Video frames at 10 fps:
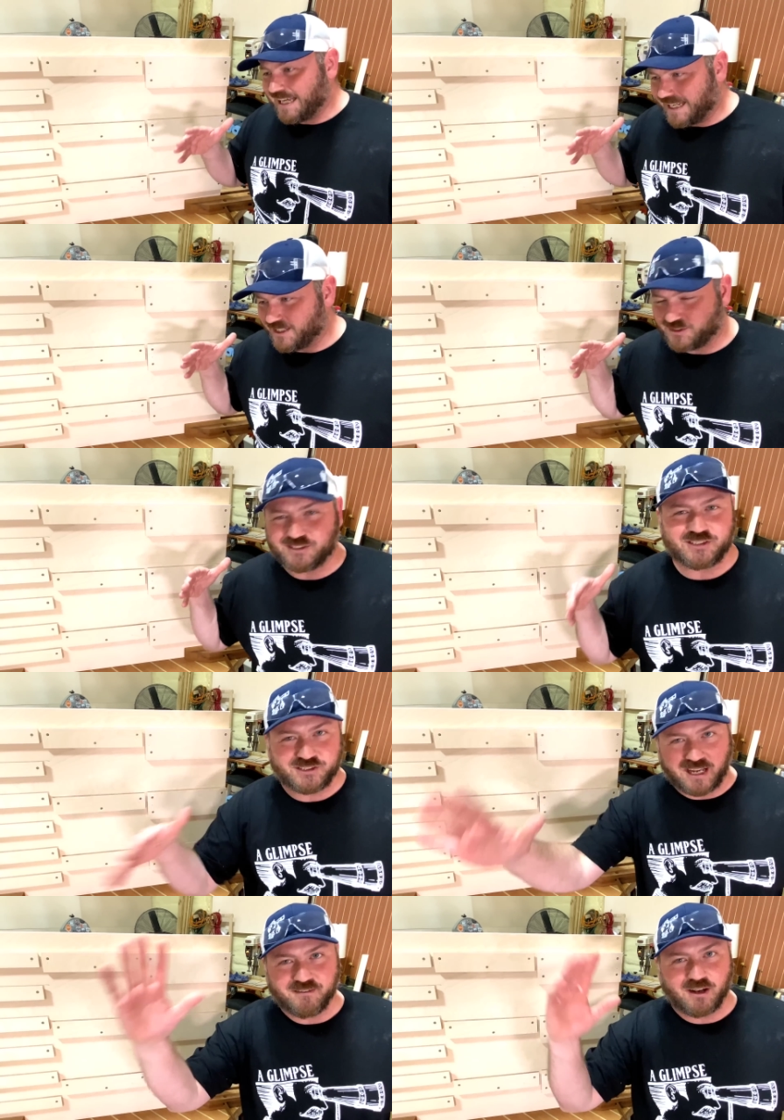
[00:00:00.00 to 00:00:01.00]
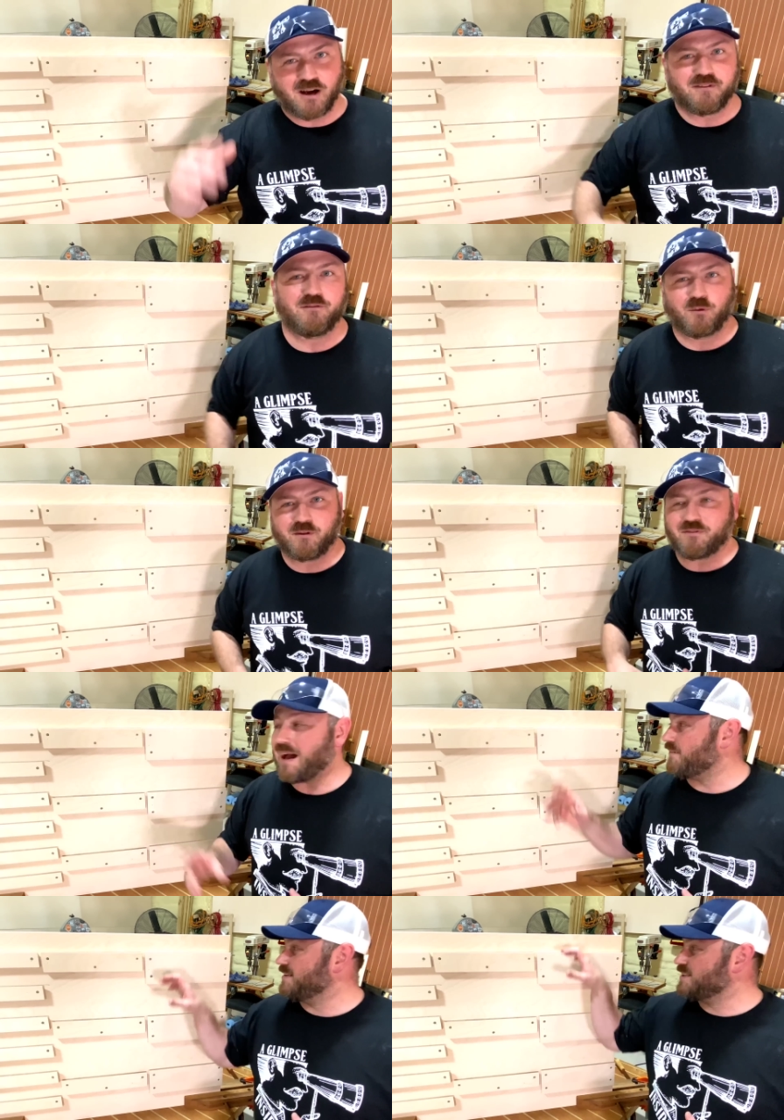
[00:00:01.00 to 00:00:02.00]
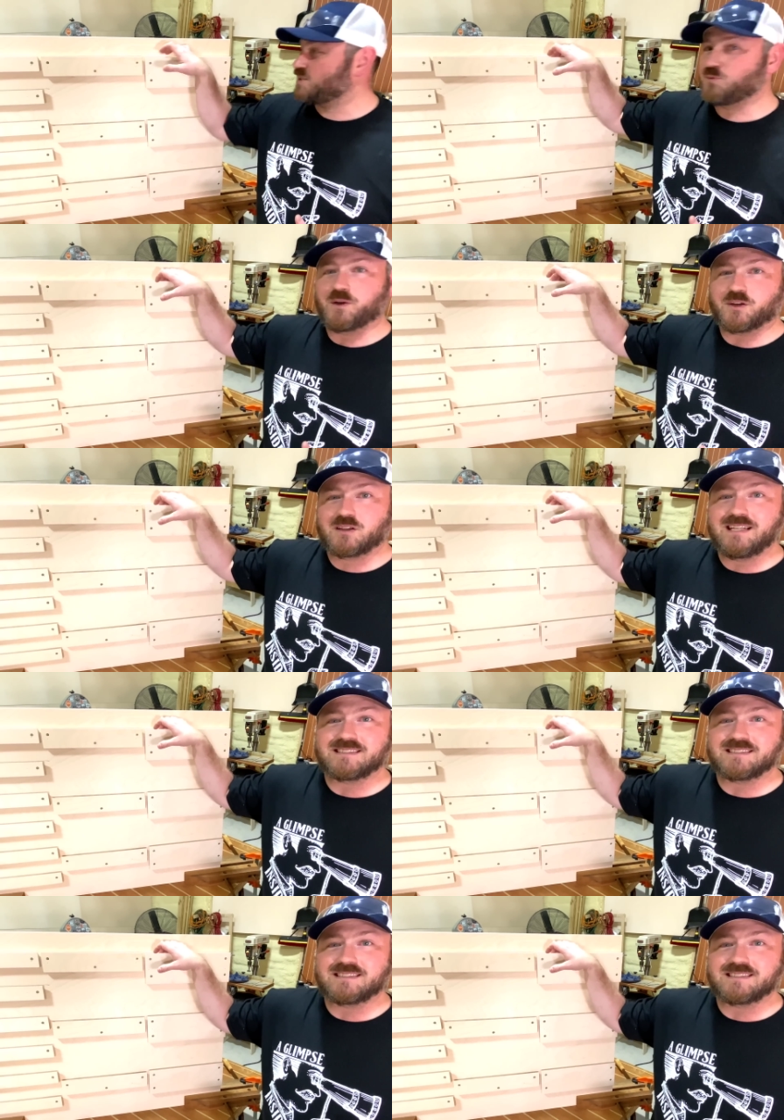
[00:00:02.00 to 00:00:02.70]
and you just shave it off at 45 and this is what your cleats